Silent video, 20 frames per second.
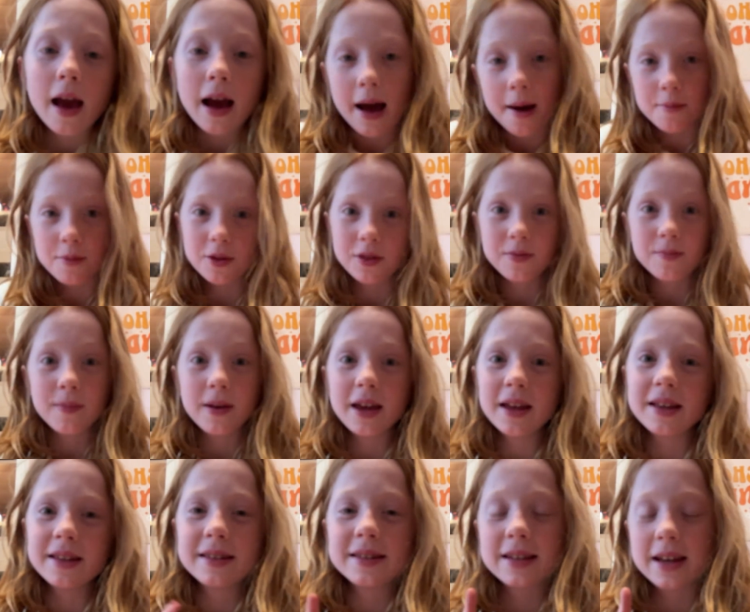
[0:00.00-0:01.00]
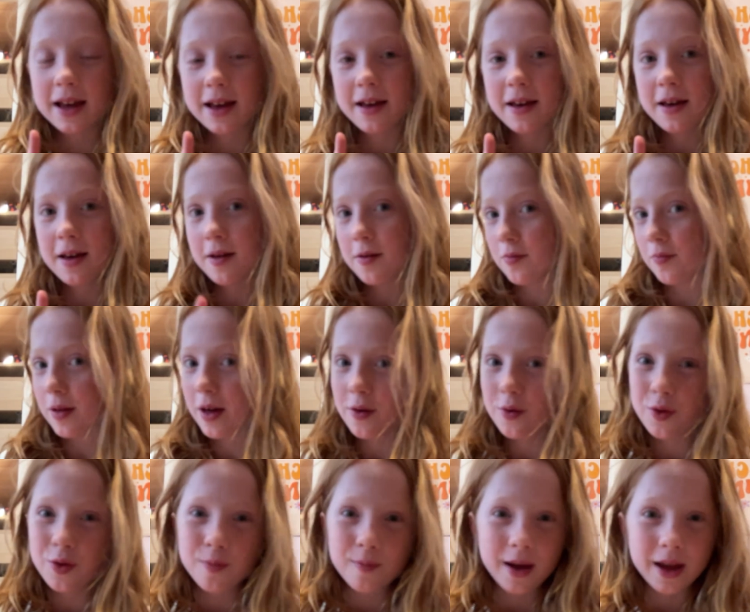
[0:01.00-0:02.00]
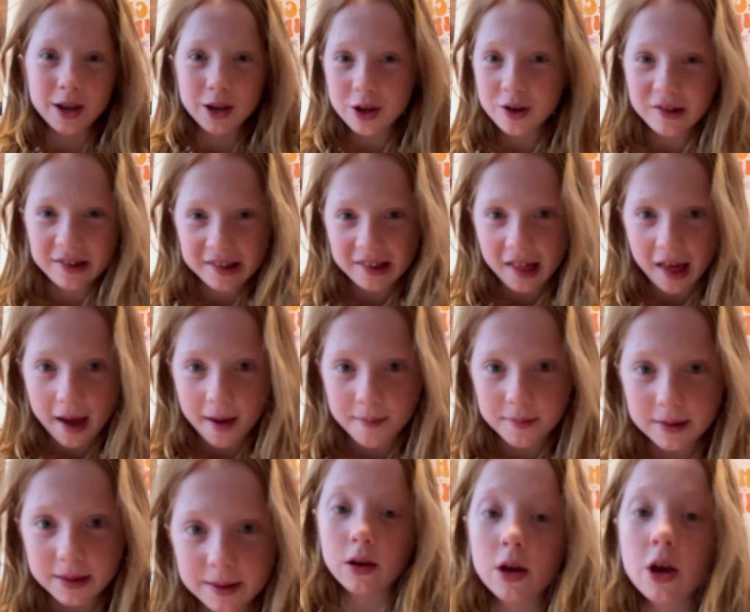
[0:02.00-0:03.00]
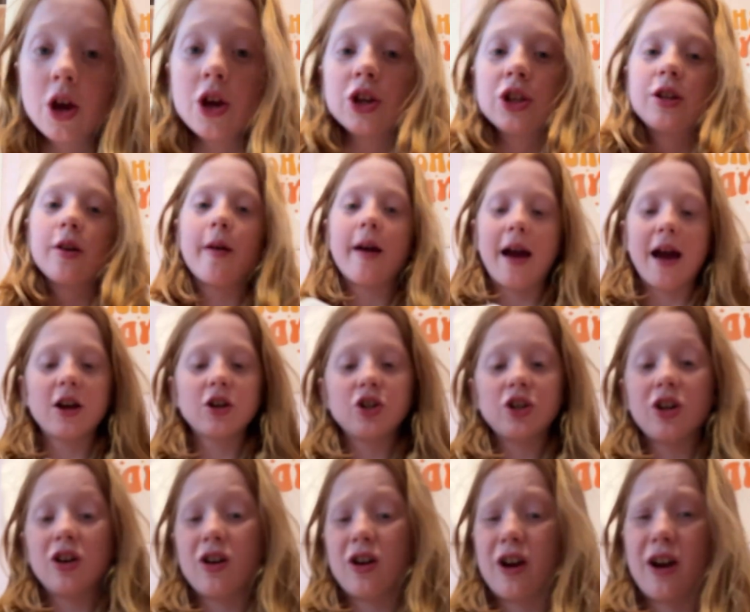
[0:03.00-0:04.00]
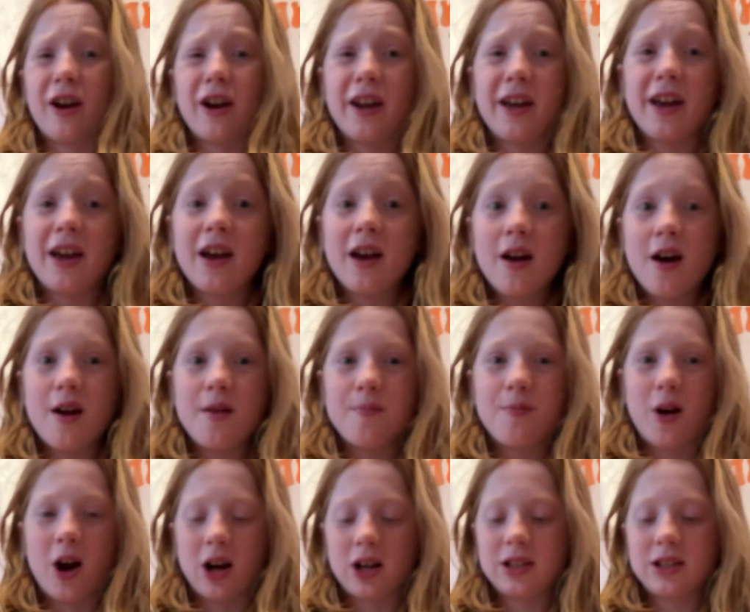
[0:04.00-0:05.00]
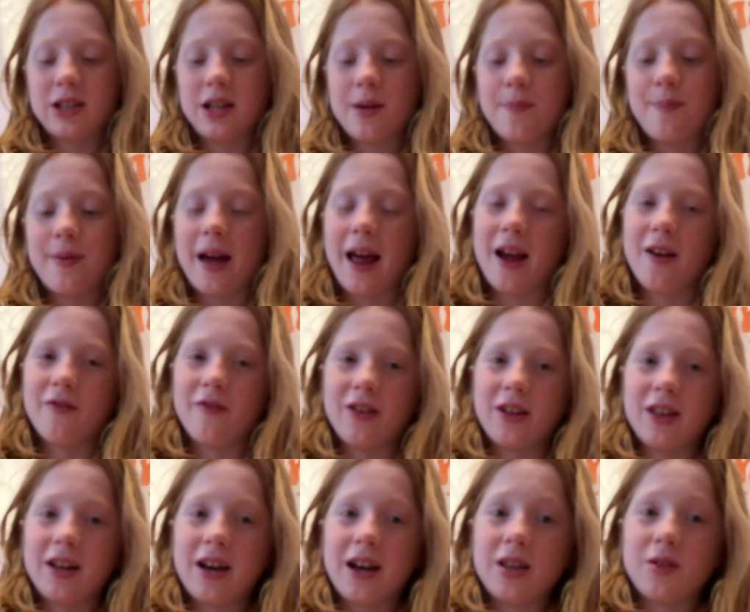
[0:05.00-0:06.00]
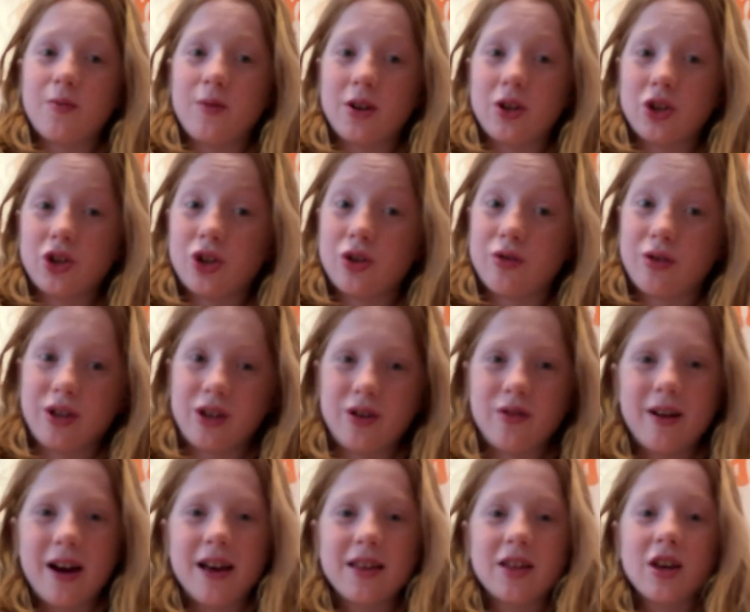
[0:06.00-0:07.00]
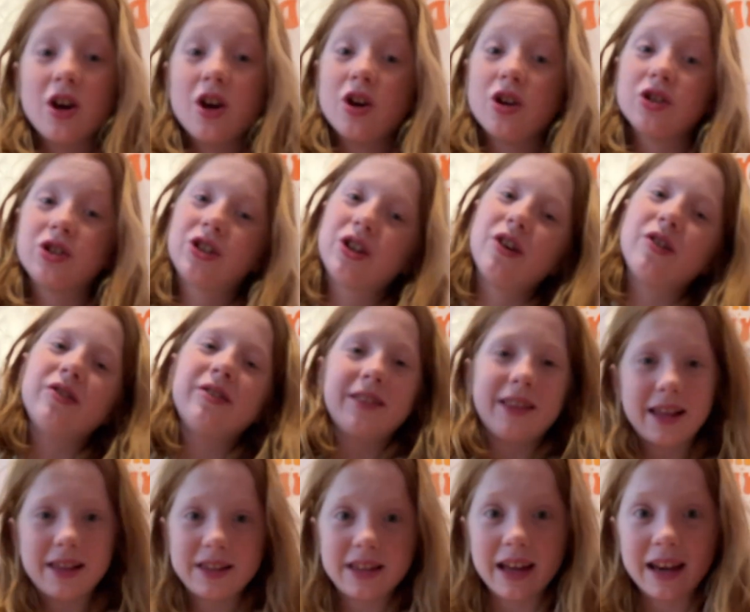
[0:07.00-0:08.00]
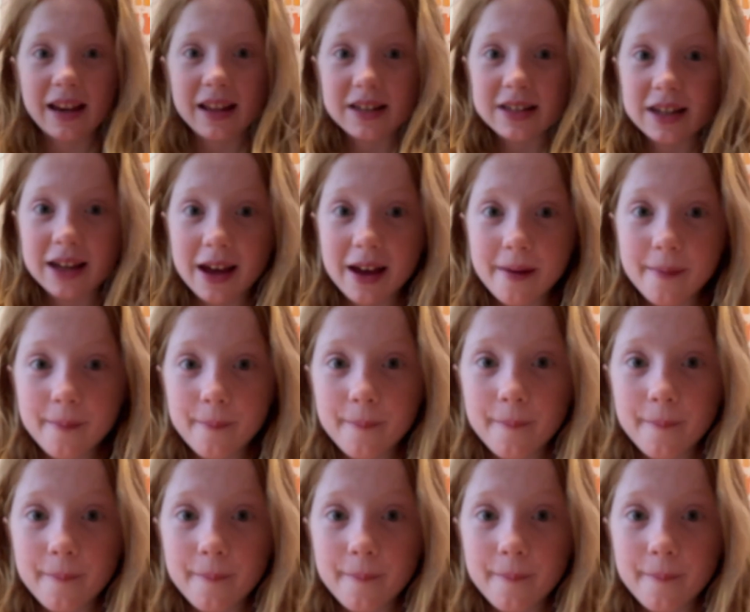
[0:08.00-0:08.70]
come with me to play with my new slimes. So I actually already unboxed it, but I really guys want to show you guys, so let's get into it.